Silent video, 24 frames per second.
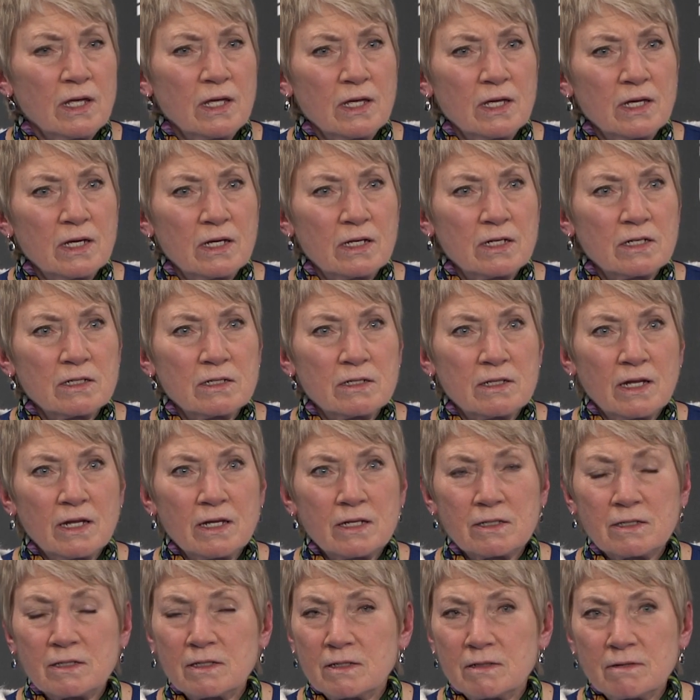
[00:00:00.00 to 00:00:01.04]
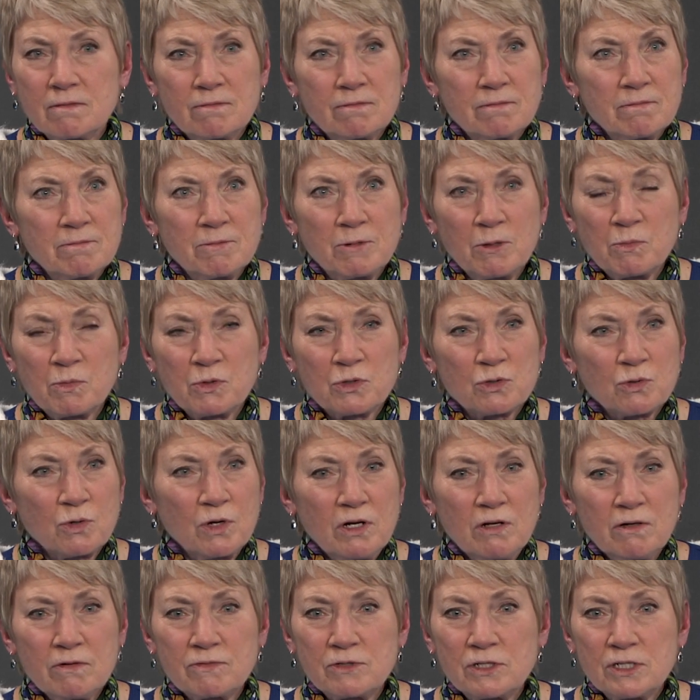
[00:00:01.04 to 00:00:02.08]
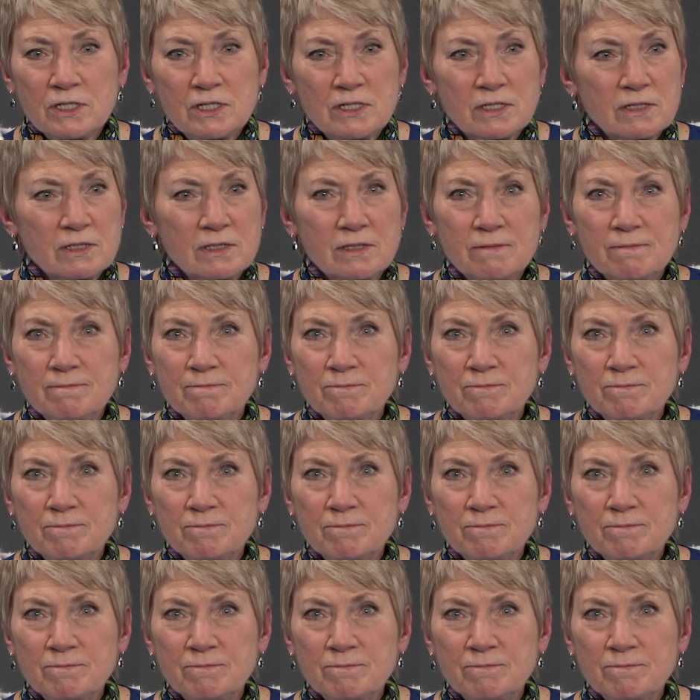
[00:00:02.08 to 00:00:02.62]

And that number 12 just,